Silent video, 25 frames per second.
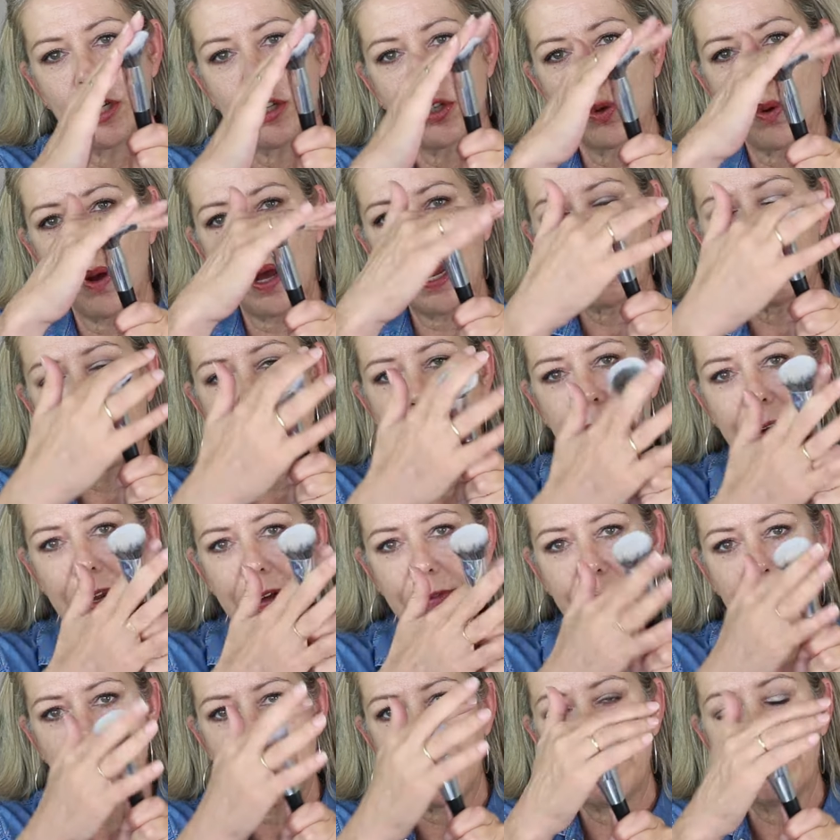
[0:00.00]
It's quite
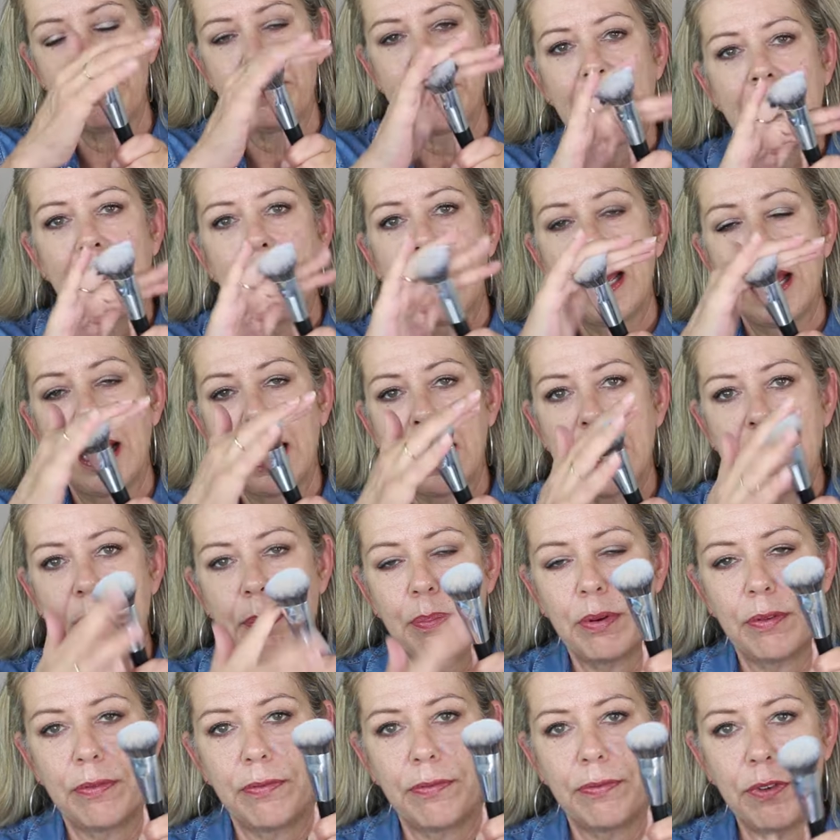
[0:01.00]
fluffy and I
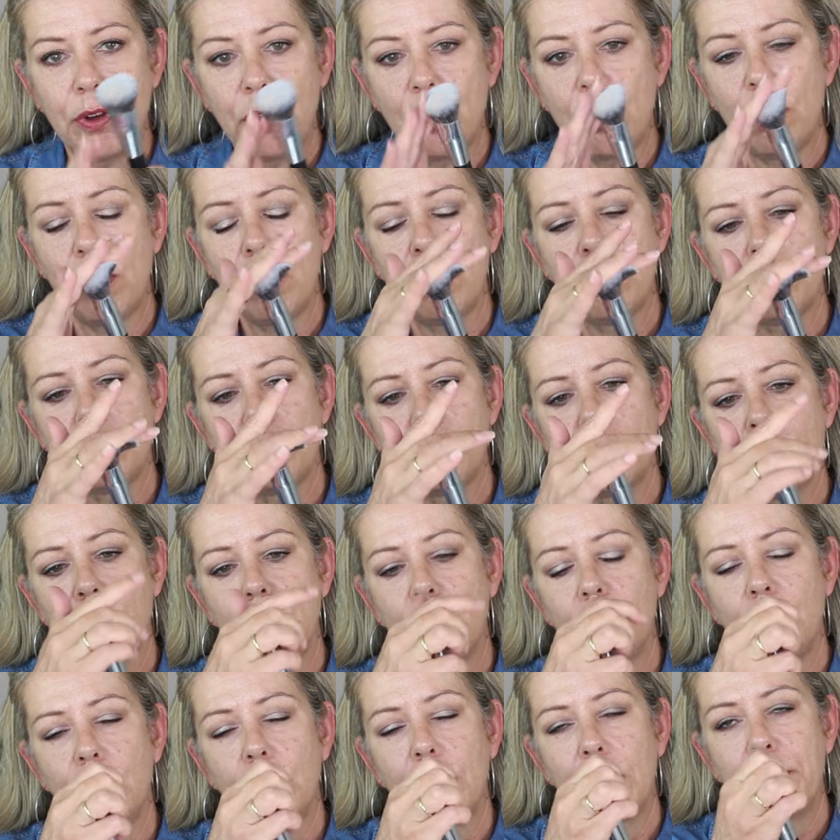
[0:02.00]
prefer
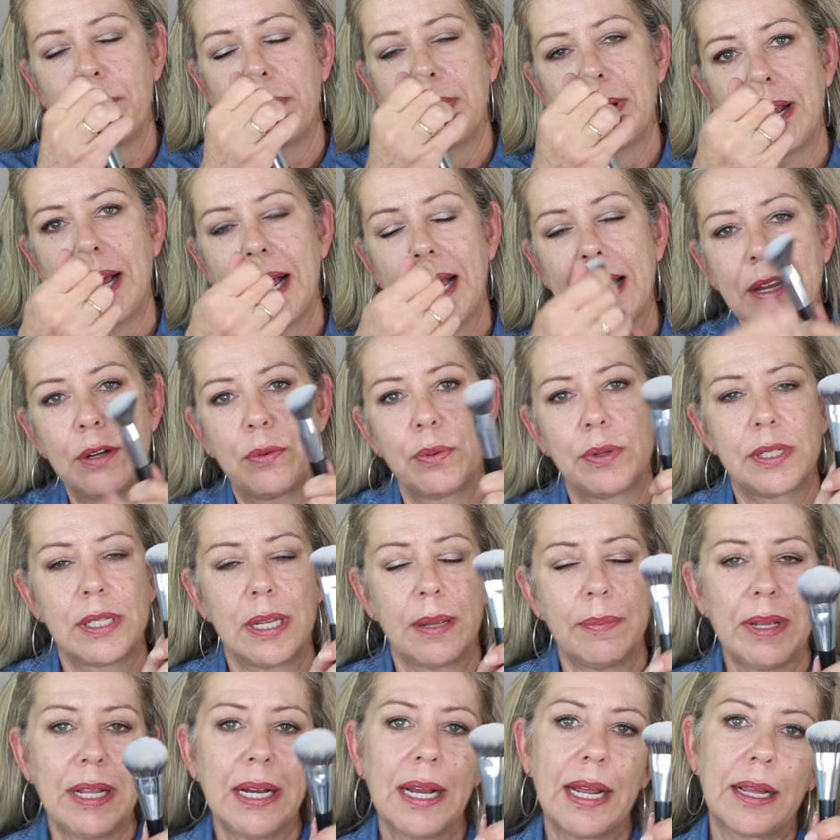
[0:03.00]
to apply it with
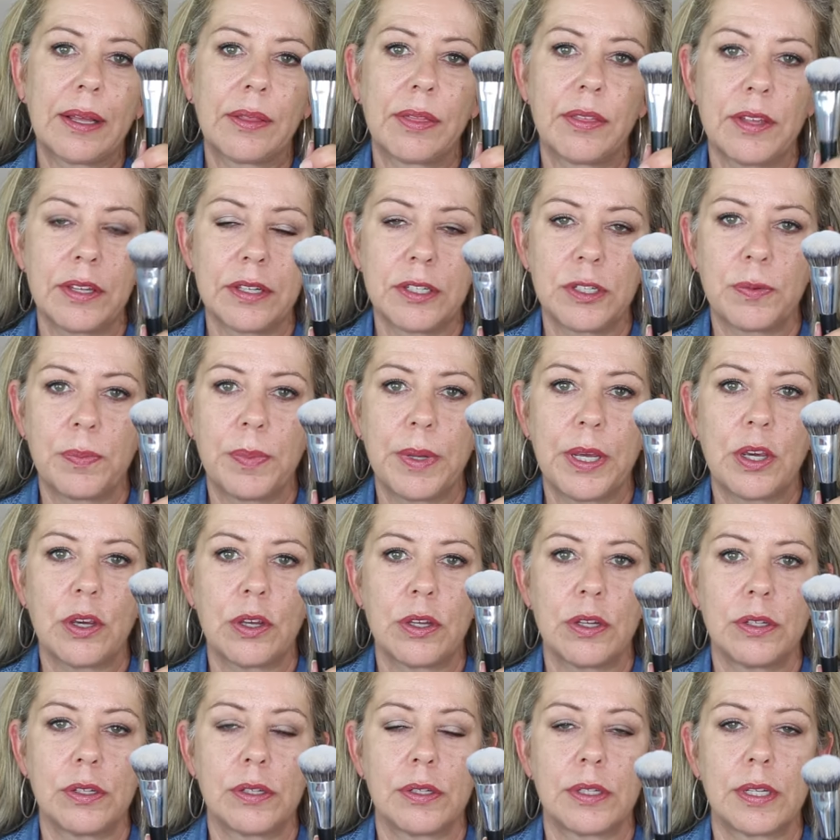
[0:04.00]
something like this
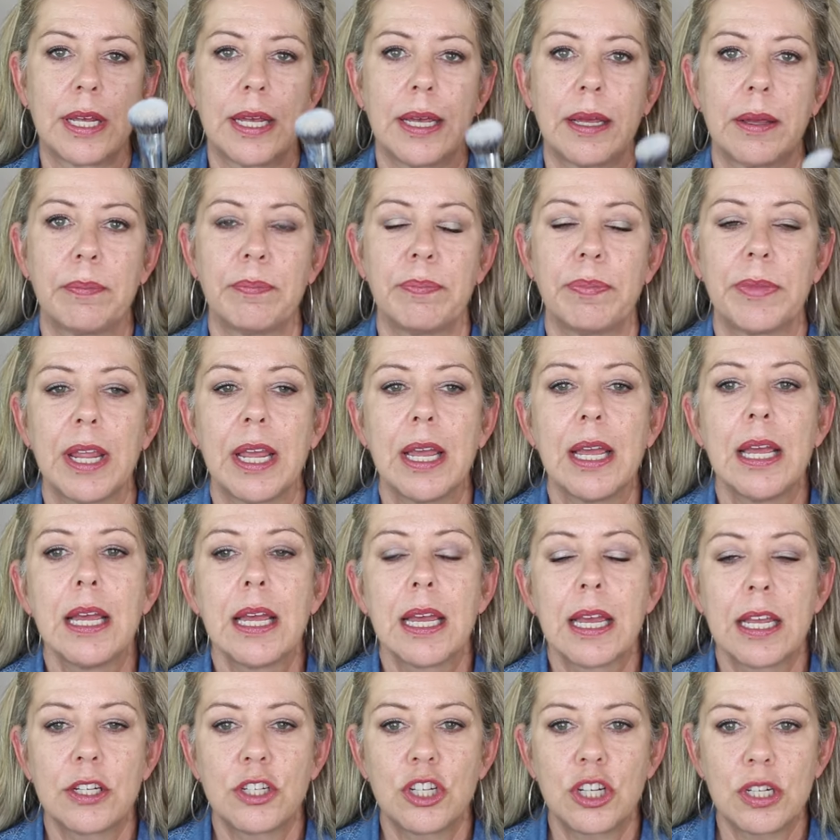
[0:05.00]
because um,
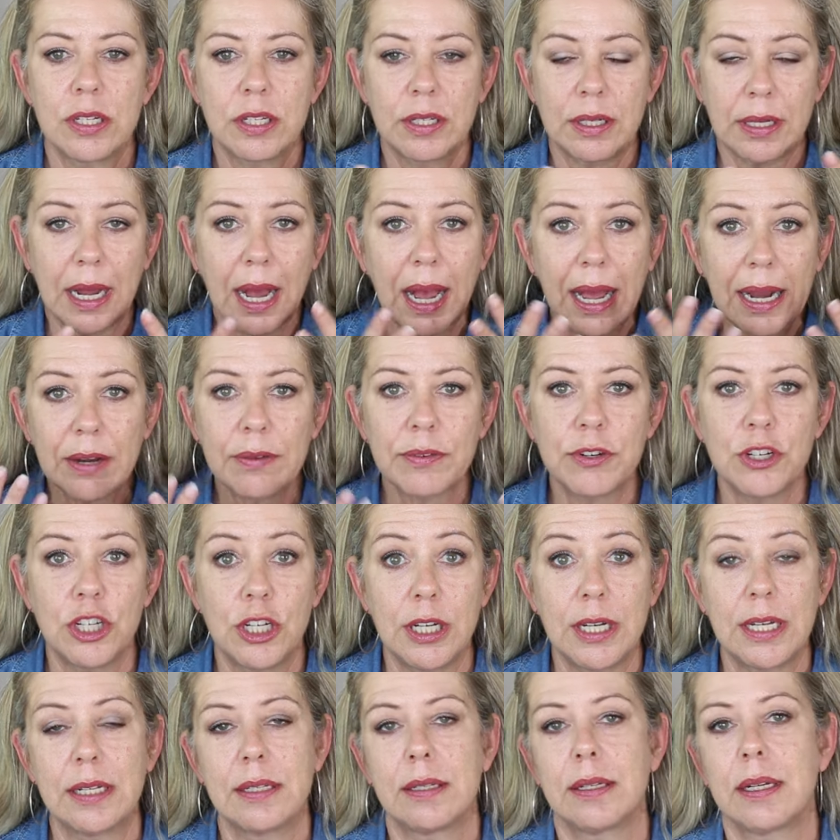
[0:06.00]
it just kind of
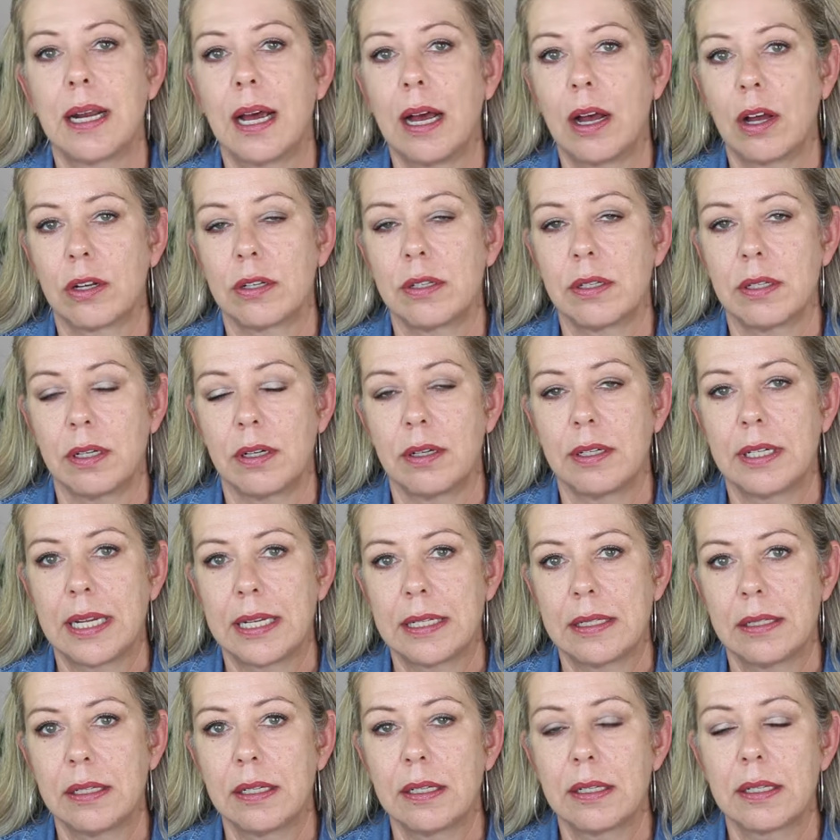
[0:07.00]
sheers it out so it
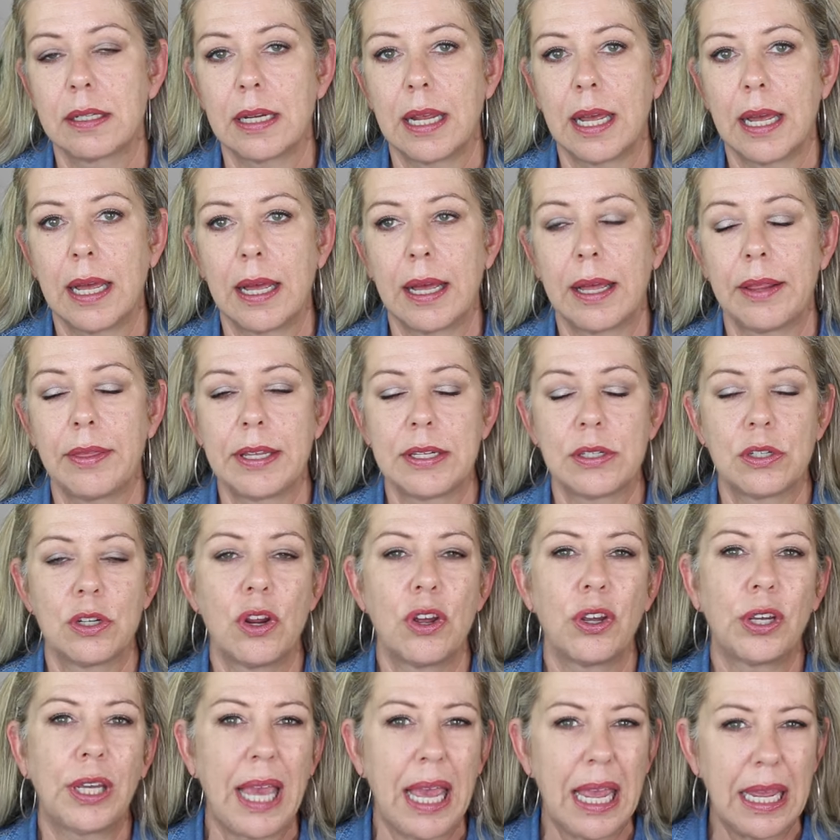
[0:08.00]
doesn't, uh, there's
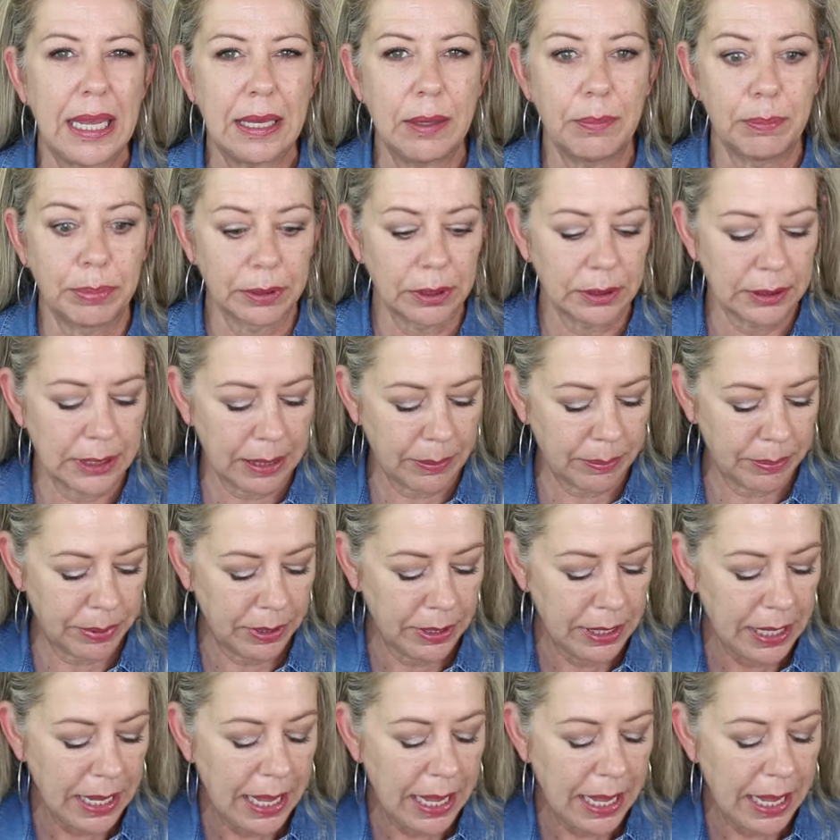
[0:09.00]
no cakey buildup.